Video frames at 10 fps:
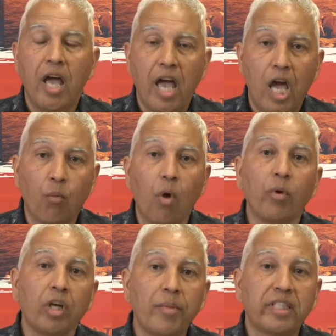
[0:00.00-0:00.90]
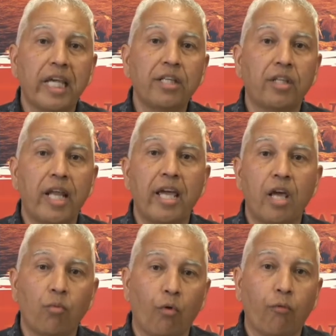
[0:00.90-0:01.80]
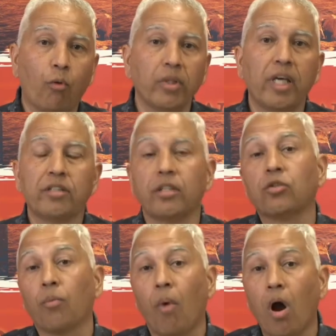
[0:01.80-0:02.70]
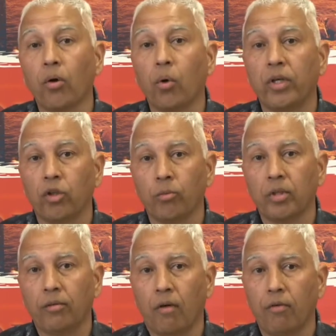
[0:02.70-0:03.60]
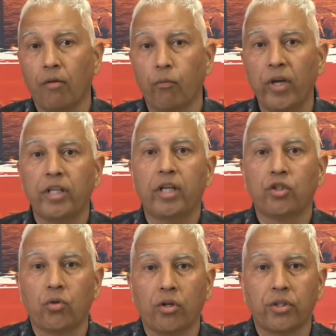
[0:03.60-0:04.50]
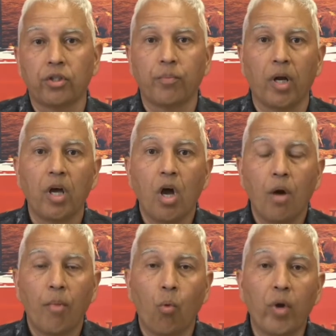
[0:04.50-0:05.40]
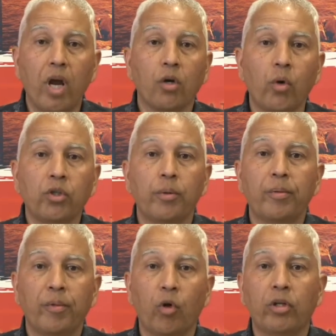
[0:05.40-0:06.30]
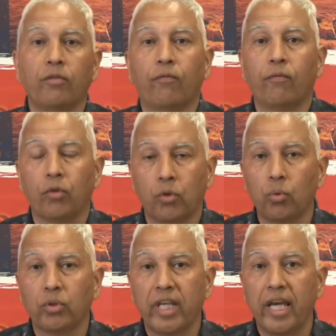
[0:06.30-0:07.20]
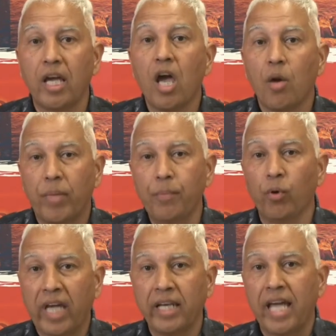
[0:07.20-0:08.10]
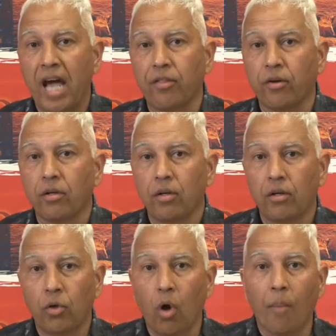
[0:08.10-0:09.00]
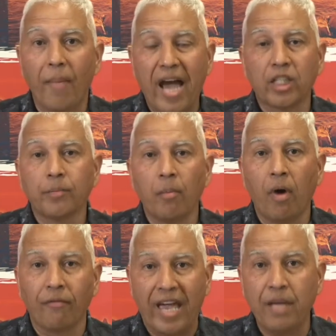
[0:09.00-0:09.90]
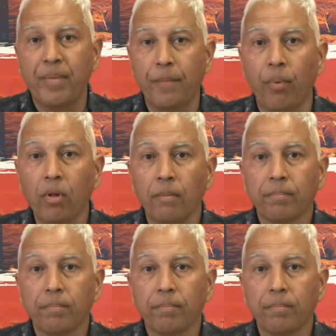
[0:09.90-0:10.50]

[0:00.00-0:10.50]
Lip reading: And what we're going to be saying today, and we'll formalize this tomorrow in terms of written instructions, but we are going to be looking to say people can gather, a maximum of 8 people,